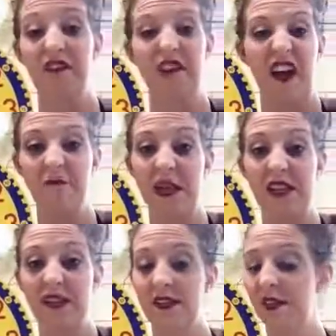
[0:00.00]
5
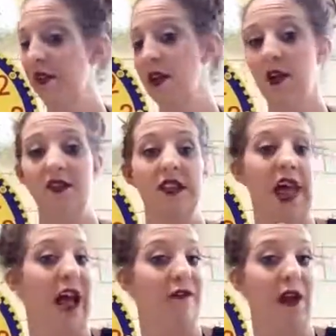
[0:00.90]
minutes, to the
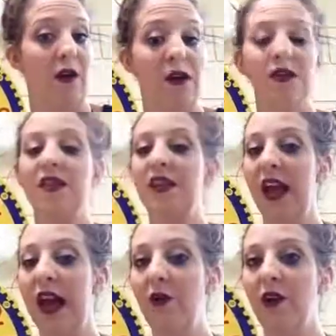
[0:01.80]
half hour, to the
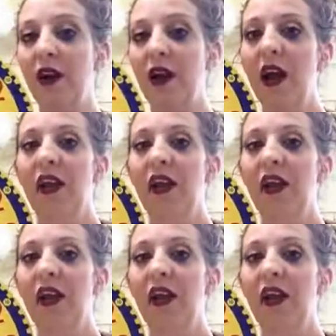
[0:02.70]
hour.